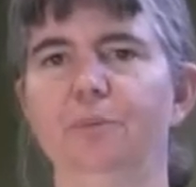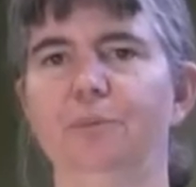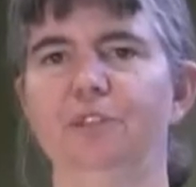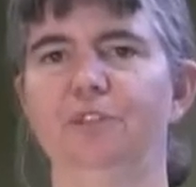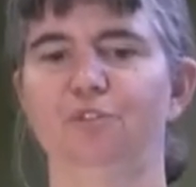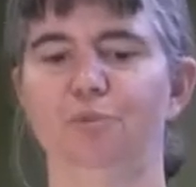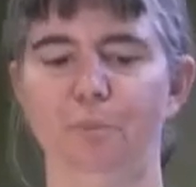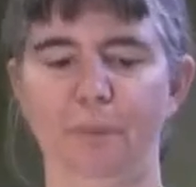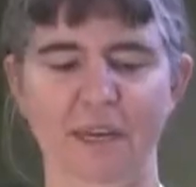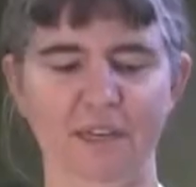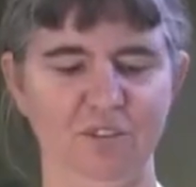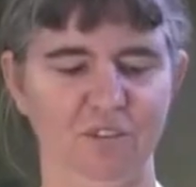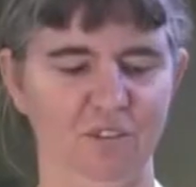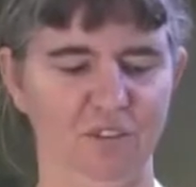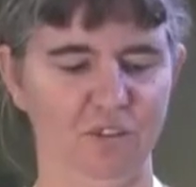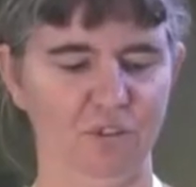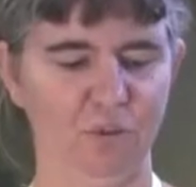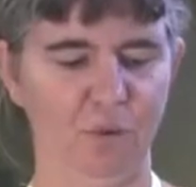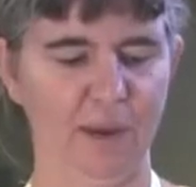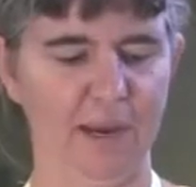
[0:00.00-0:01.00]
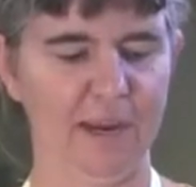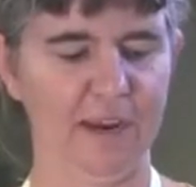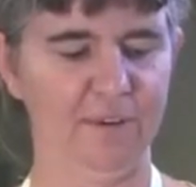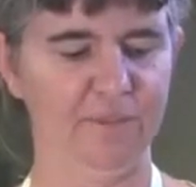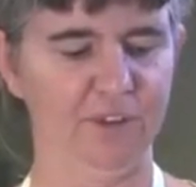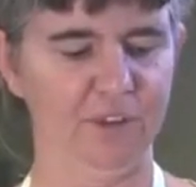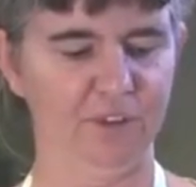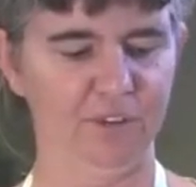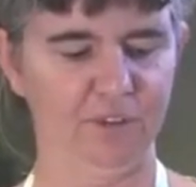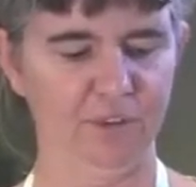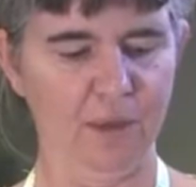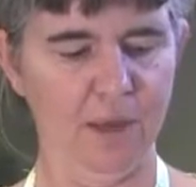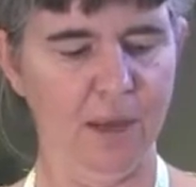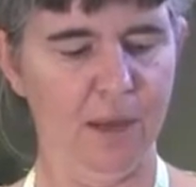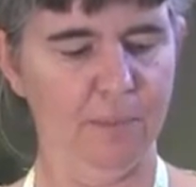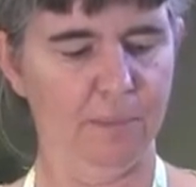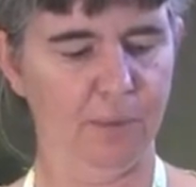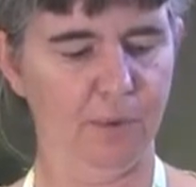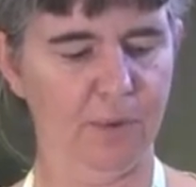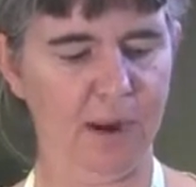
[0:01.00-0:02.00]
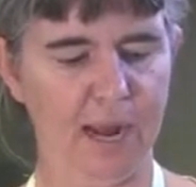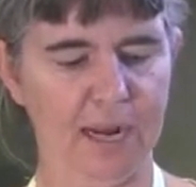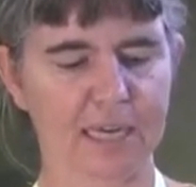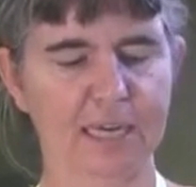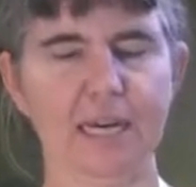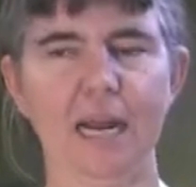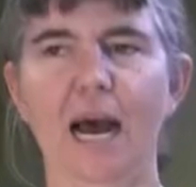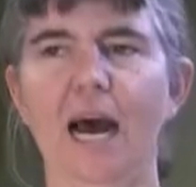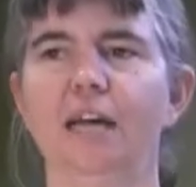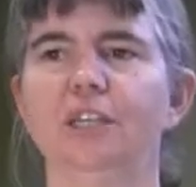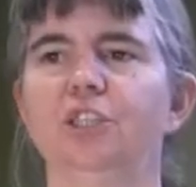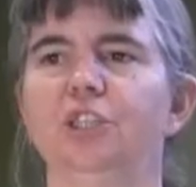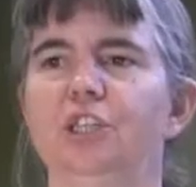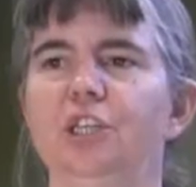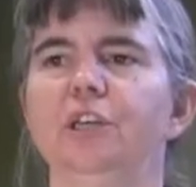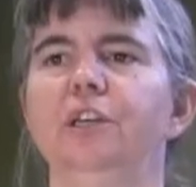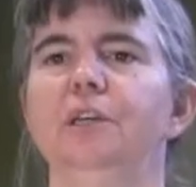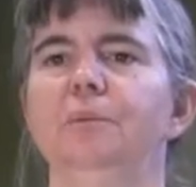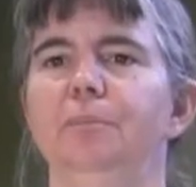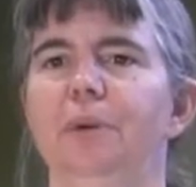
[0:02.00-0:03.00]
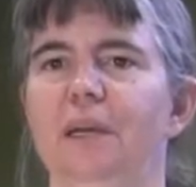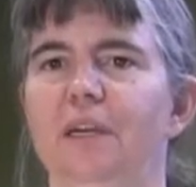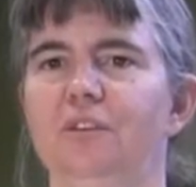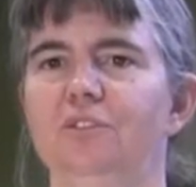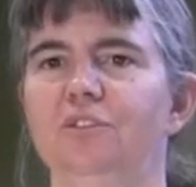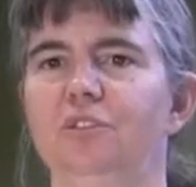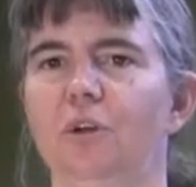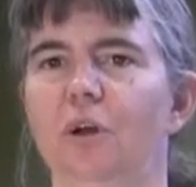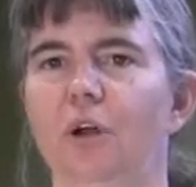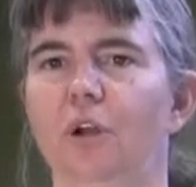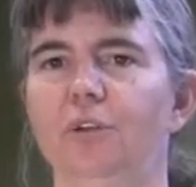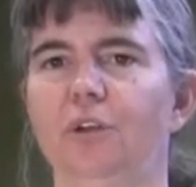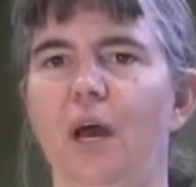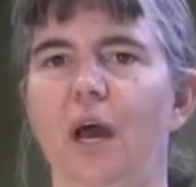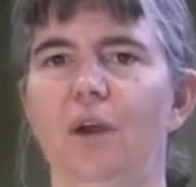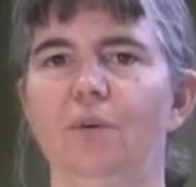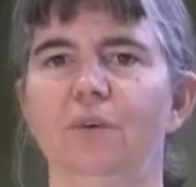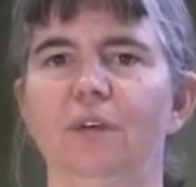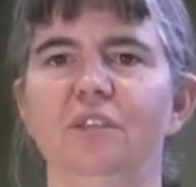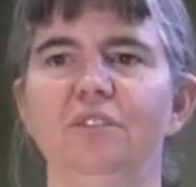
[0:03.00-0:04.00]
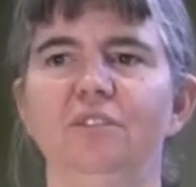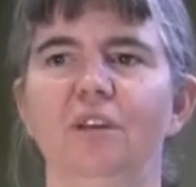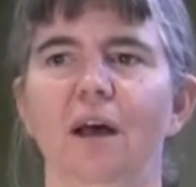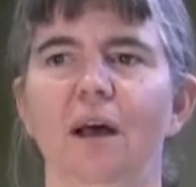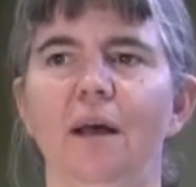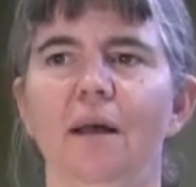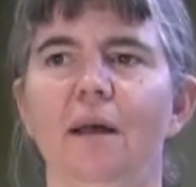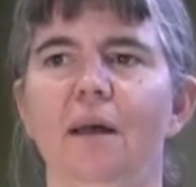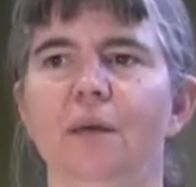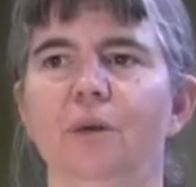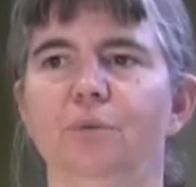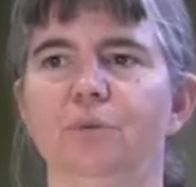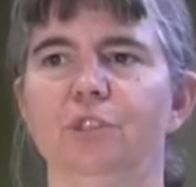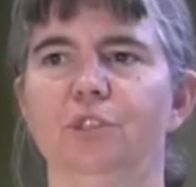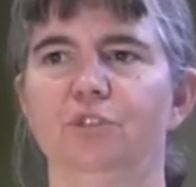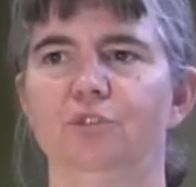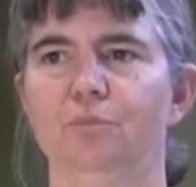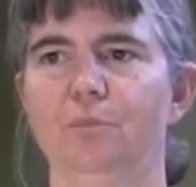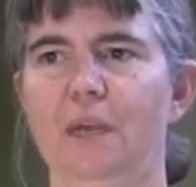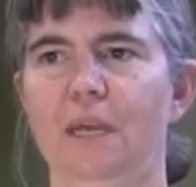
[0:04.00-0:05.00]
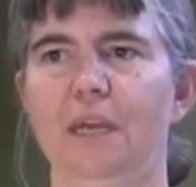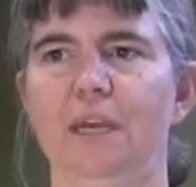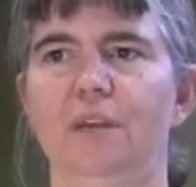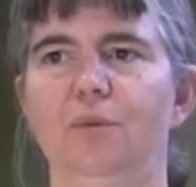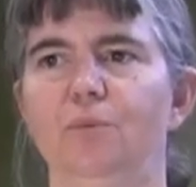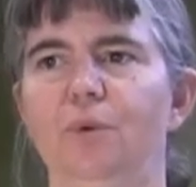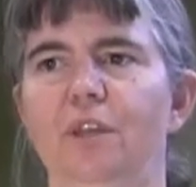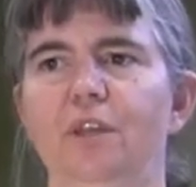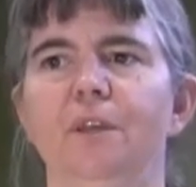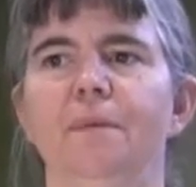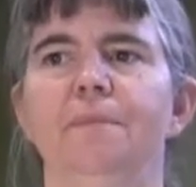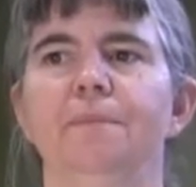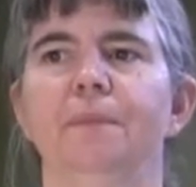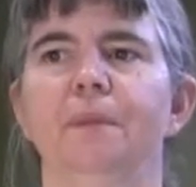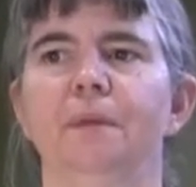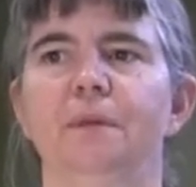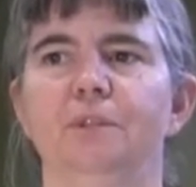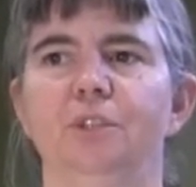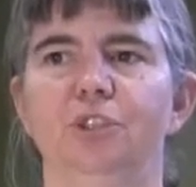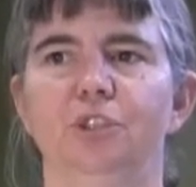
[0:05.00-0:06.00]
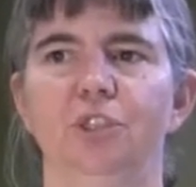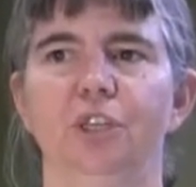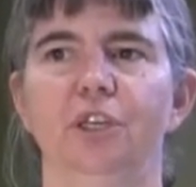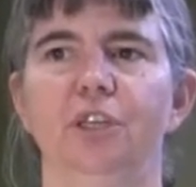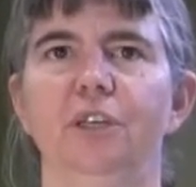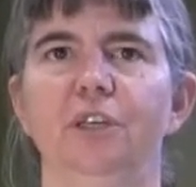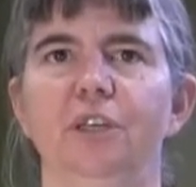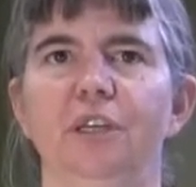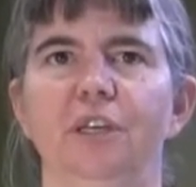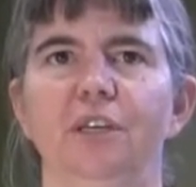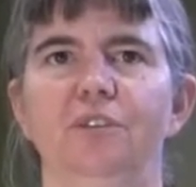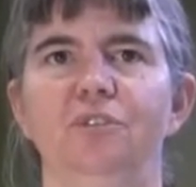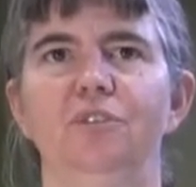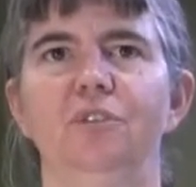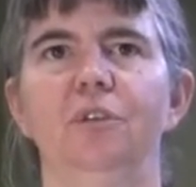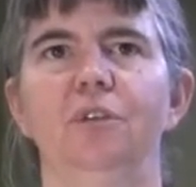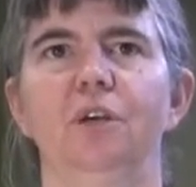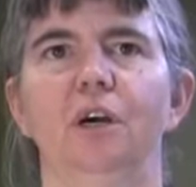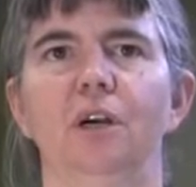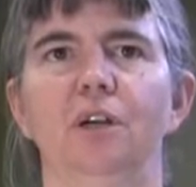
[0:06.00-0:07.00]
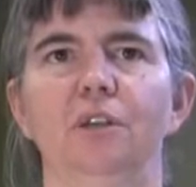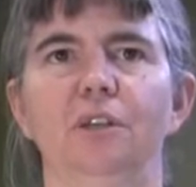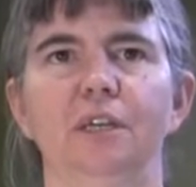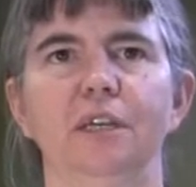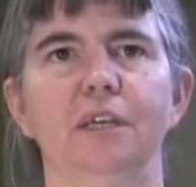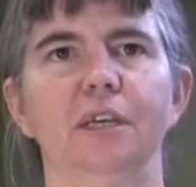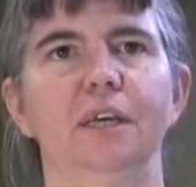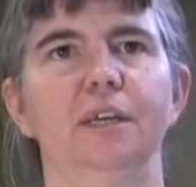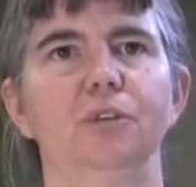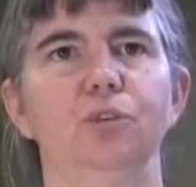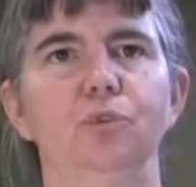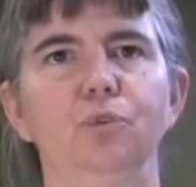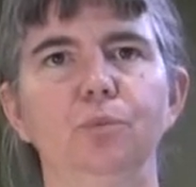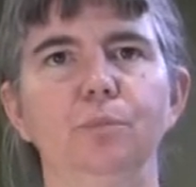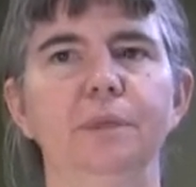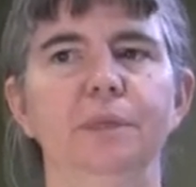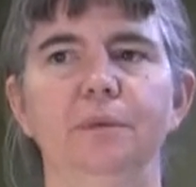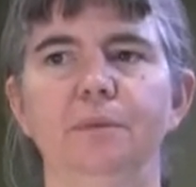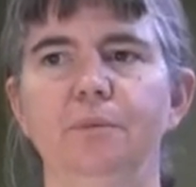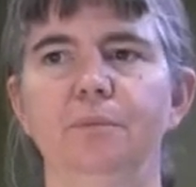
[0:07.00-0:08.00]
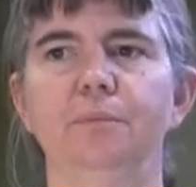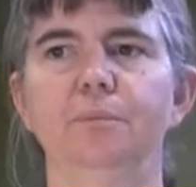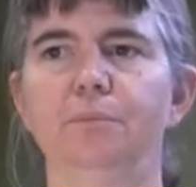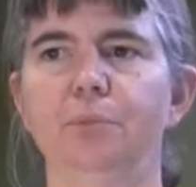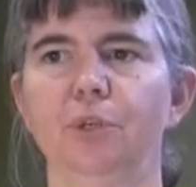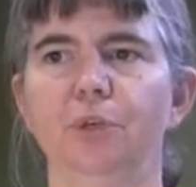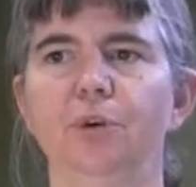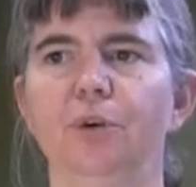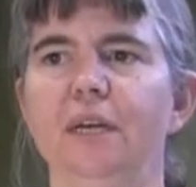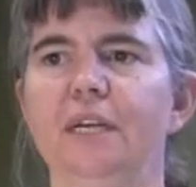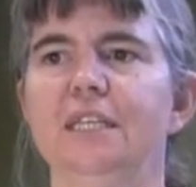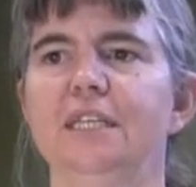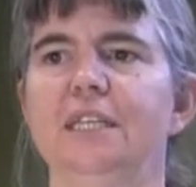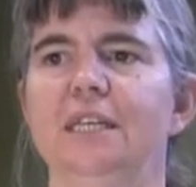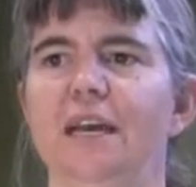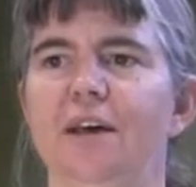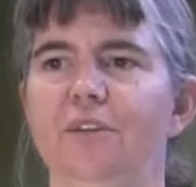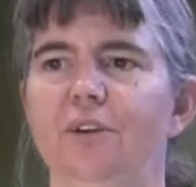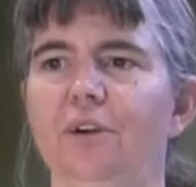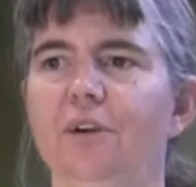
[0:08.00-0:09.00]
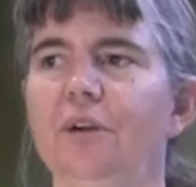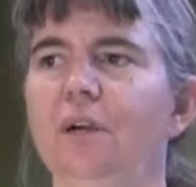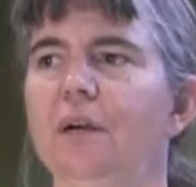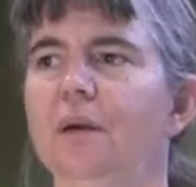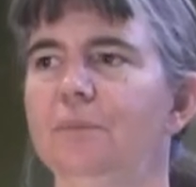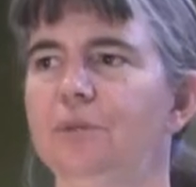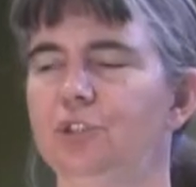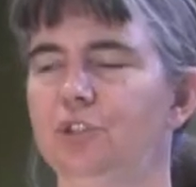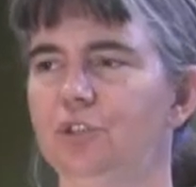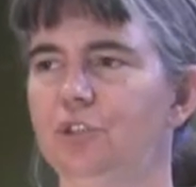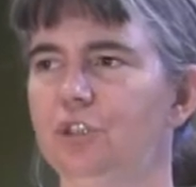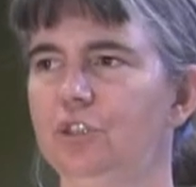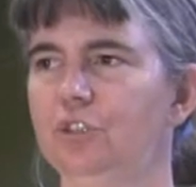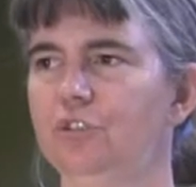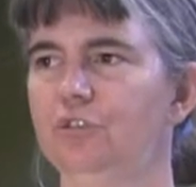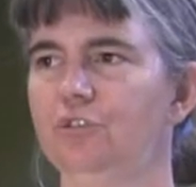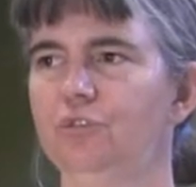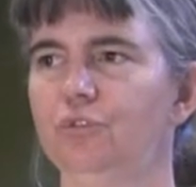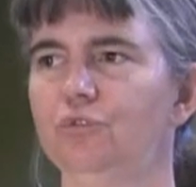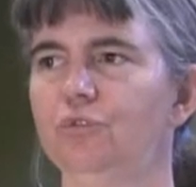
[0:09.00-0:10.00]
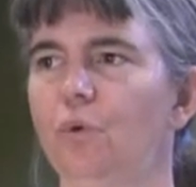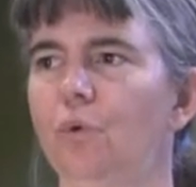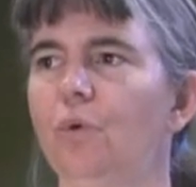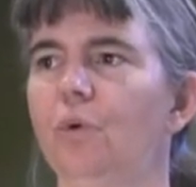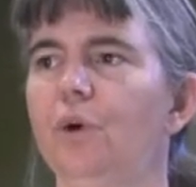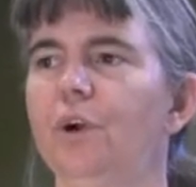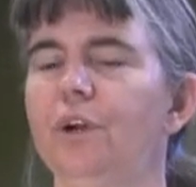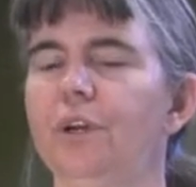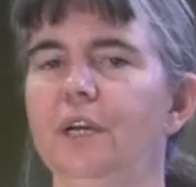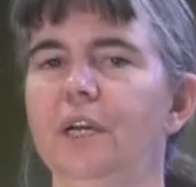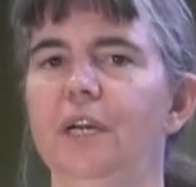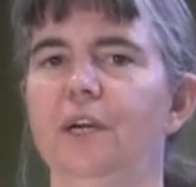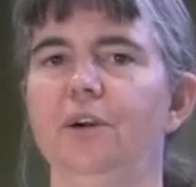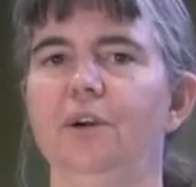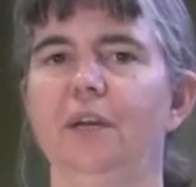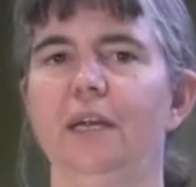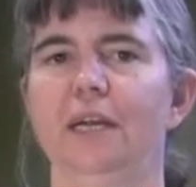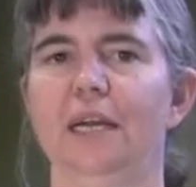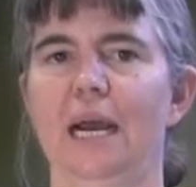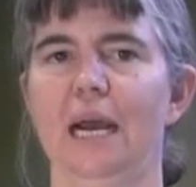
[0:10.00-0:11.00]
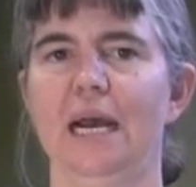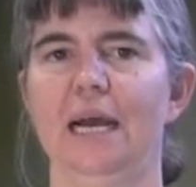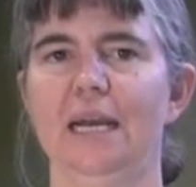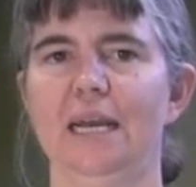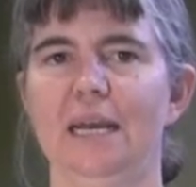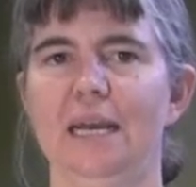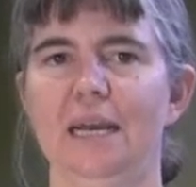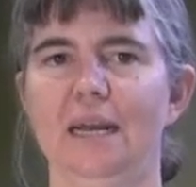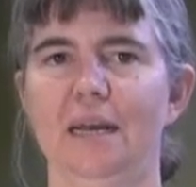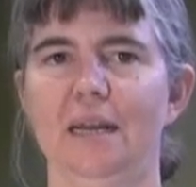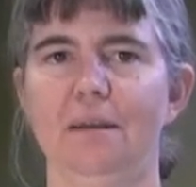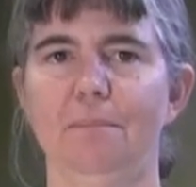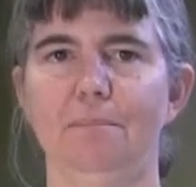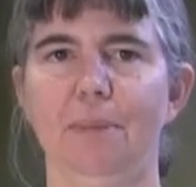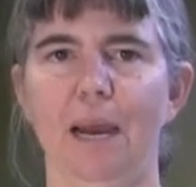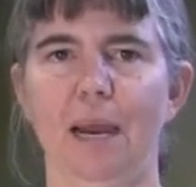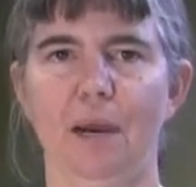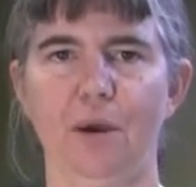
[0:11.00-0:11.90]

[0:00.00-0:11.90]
a little bit spicy, so I have this Moroccan hot chili paste called harissa, which is made with chilies, garlic, and cumin pureed together. But you can just use ordinary cayenne